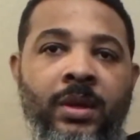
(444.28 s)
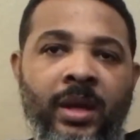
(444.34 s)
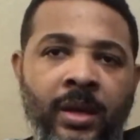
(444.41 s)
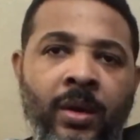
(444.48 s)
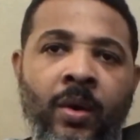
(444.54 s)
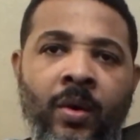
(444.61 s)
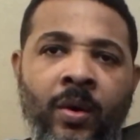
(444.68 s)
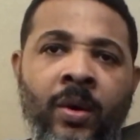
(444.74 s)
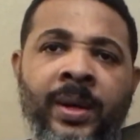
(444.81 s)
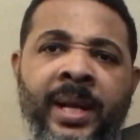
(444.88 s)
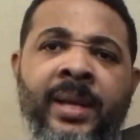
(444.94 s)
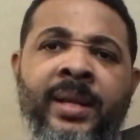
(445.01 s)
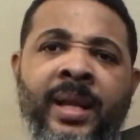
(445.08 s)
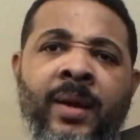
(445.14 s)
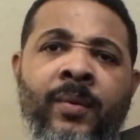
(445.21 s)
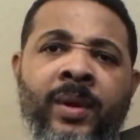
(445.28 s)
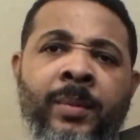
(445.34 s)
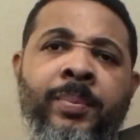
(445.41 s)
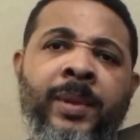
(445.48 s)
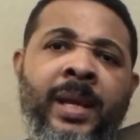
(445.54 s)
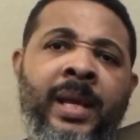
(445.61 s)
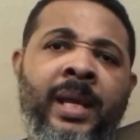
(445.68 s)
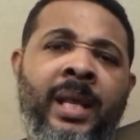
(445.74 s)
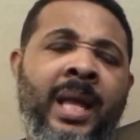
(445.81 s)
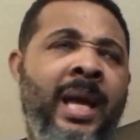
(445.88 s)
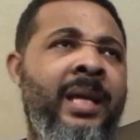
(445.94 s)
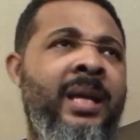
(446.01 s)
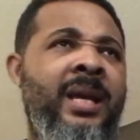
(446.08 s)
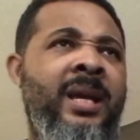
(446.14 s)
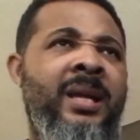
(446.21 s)
on here that I want to play.
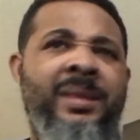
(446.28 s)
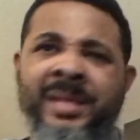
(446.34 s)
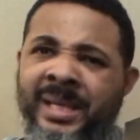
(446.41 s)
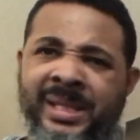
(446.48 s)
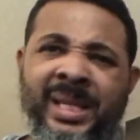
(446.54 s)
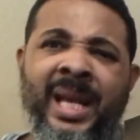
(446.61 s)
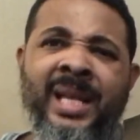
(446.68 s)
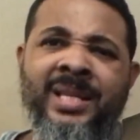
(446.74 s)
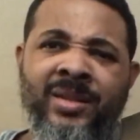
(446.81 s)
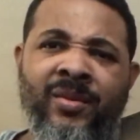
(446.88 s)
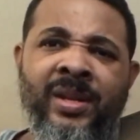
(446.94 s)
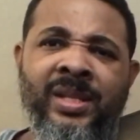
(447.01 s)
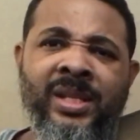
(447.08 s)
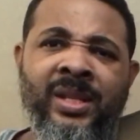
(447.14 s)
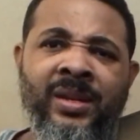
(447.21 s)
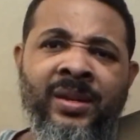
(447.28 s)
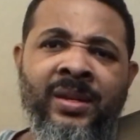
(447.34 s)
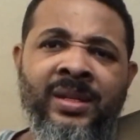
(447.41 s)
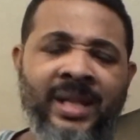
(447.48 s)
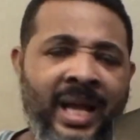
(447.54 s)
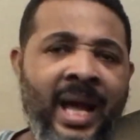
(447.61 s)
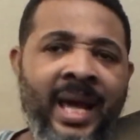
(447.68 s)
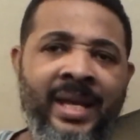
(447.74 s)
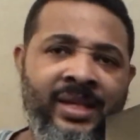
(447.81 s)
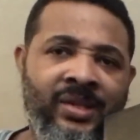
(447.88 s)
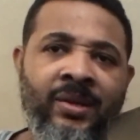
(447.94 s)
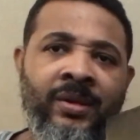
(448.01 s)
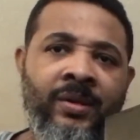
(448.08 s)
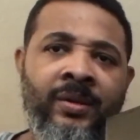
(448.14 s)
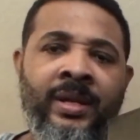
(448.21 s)
Like the Assassin's Creed series, I kind of
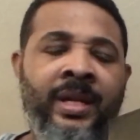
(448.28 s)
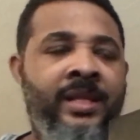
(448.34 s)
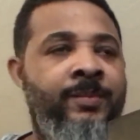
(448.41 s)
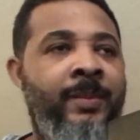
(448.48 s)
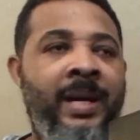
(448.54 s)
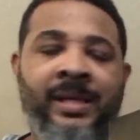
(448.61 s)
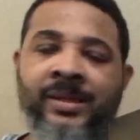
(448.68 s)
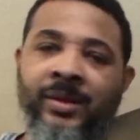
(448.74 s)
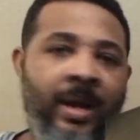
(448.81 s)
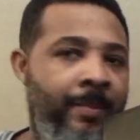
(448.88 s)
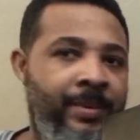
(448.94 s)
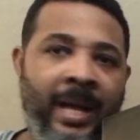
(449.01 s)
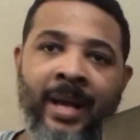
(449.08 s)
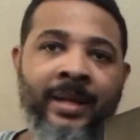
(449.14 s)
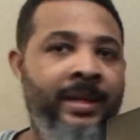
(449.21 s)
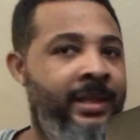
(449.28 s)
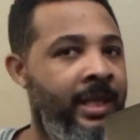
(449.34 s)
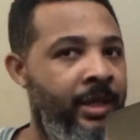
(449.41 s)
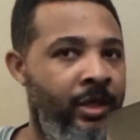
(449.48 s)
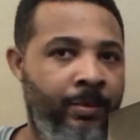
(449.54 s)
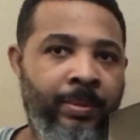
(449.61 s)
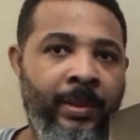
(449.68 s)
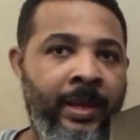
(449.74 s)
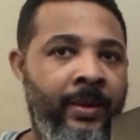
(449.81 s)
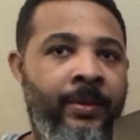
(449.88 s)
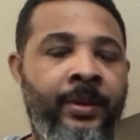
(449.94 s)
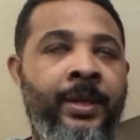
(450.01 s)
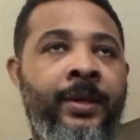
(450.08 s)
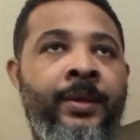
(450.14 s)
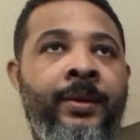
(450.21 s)
started on Xbox, so I'll continue to play
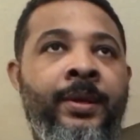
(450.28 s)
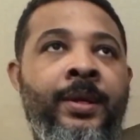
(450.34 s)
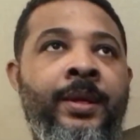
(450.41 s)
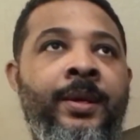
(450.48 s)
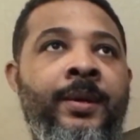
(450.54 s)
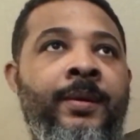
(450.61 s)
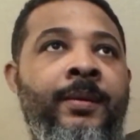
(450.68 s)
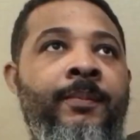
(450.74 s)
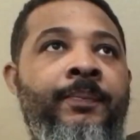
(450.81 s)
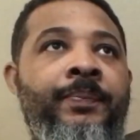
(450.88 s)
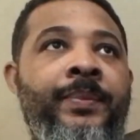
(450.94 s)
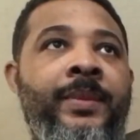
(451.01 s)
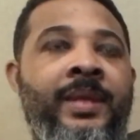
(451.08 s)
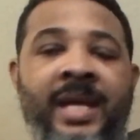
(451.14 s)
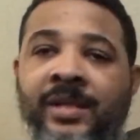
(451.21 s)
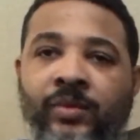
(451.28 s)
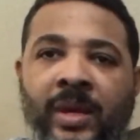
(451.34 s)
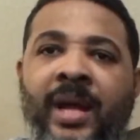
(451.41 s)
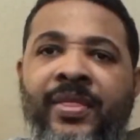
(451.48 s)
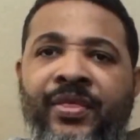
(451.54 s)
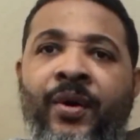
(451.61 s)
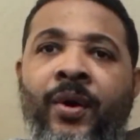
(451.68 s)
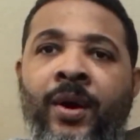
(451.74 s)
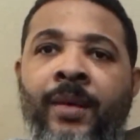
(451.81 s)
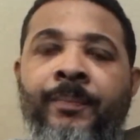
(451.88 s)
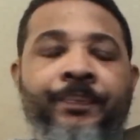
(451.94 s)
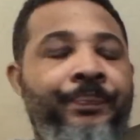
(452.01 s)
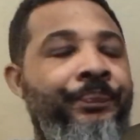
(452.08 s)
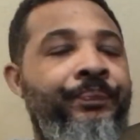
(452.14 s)
on here. That's what I thought.